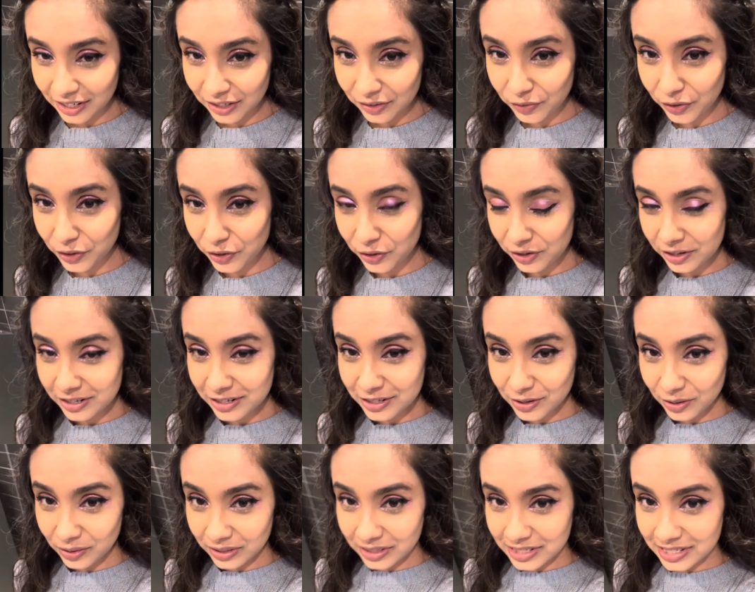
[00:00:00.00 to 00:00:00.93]
recruiter
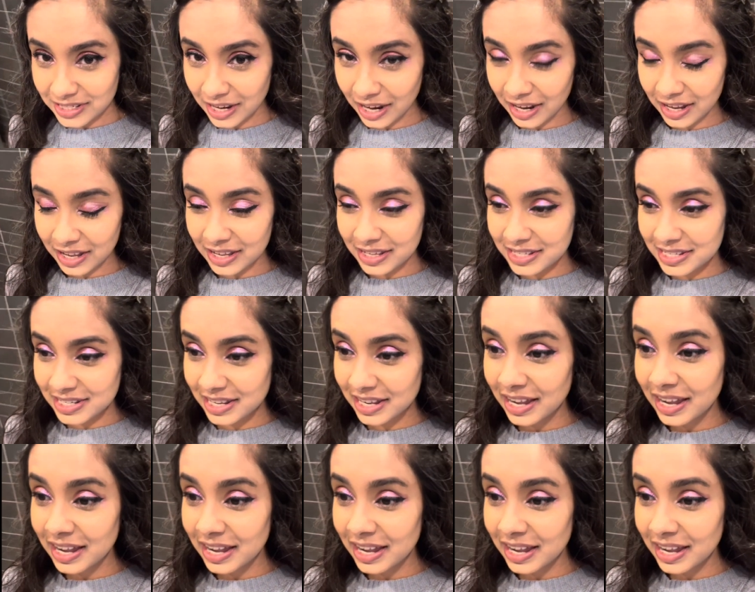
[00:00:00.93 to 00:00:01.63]
told us to ask.